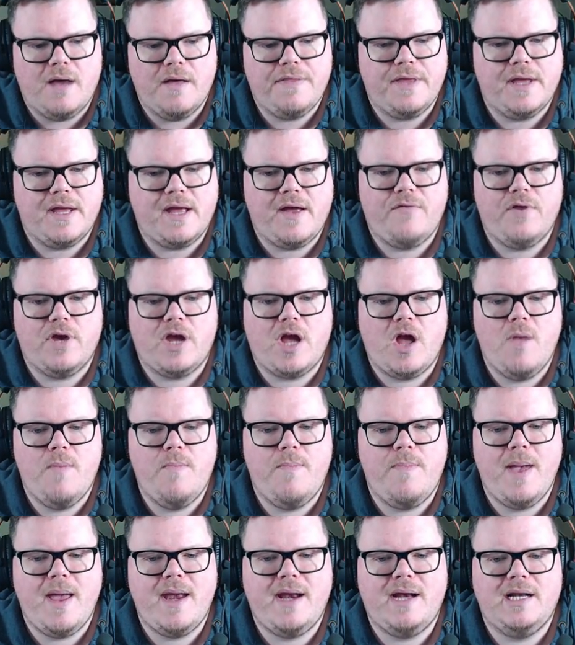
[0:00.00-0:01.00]
think if we go
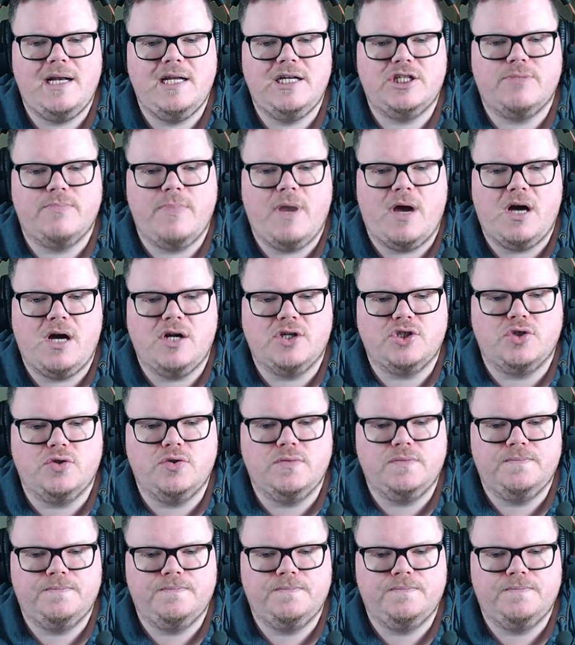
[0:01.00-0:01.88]
Benalish Marshal,